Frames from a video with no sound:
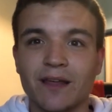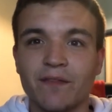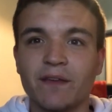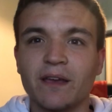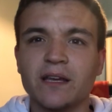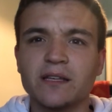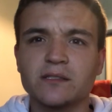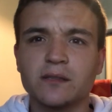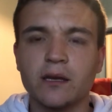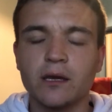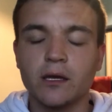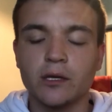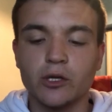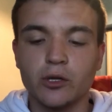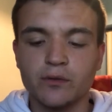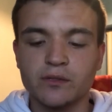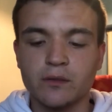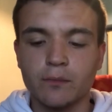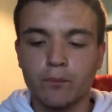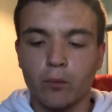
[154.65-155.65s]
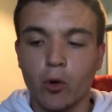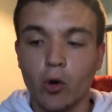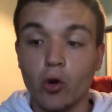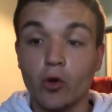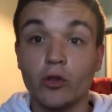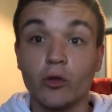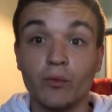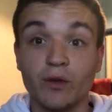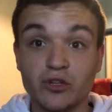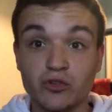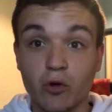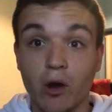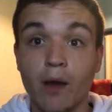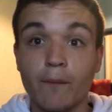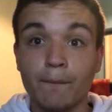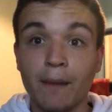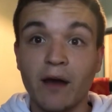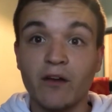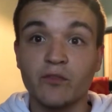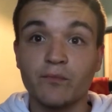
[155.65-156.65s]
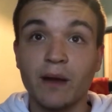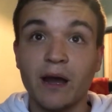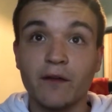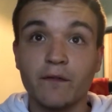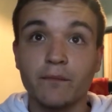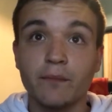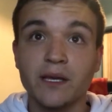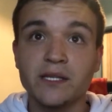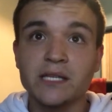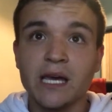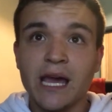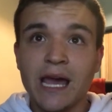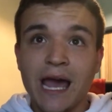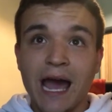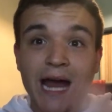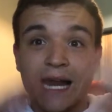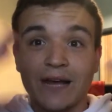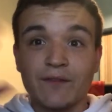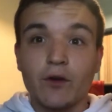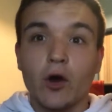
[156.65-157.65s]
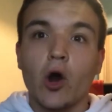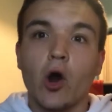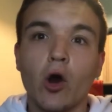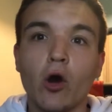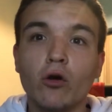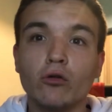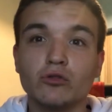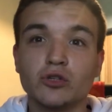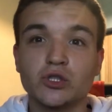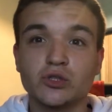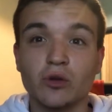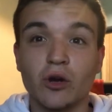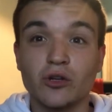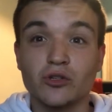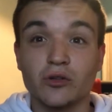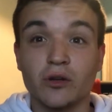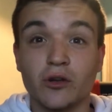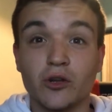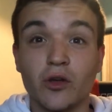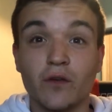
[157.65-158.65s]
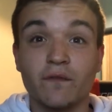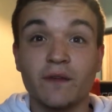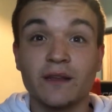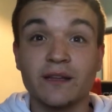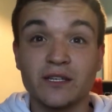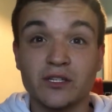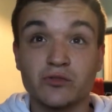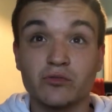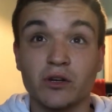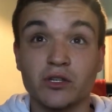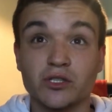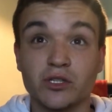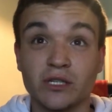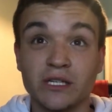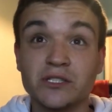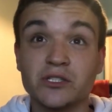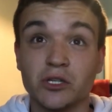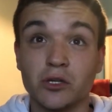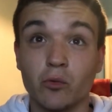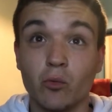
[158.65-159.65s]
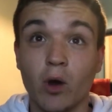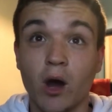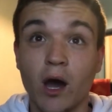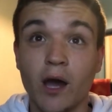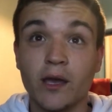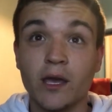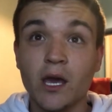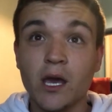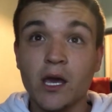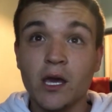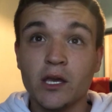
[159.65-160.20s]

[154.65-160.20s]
I think it's important that we try and bounce back from this and have a whole structure. And I do think this structure is going to work.